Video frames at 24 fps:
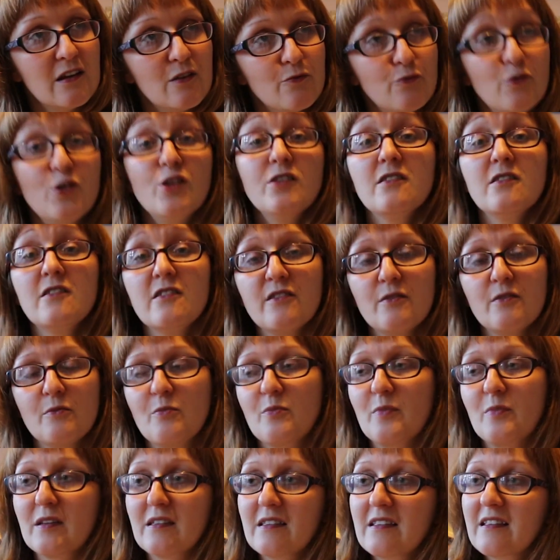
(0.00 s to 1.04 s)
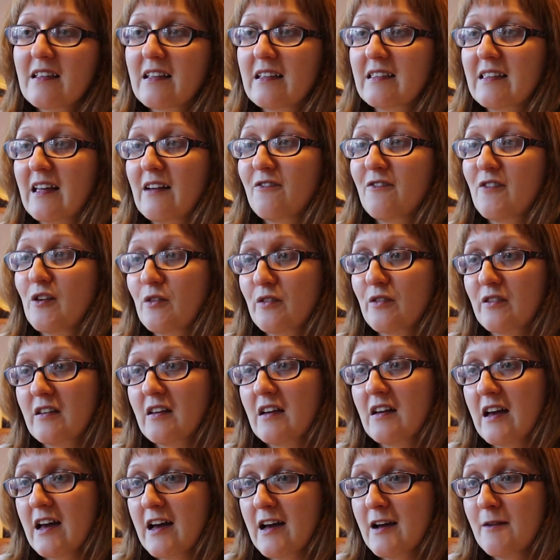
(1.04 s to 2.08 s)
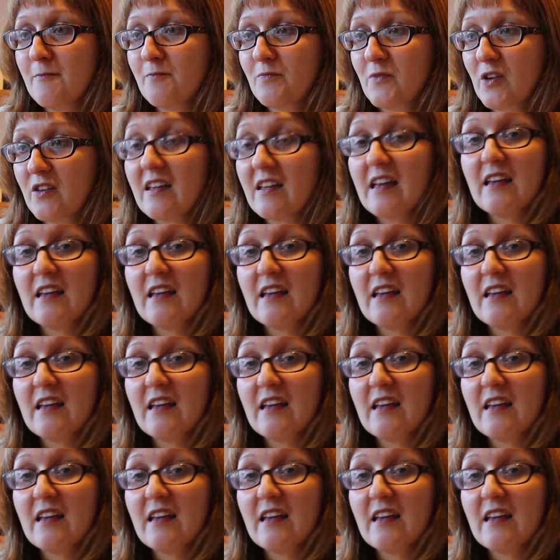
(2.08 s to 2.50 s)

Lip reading: runs, but that feels, because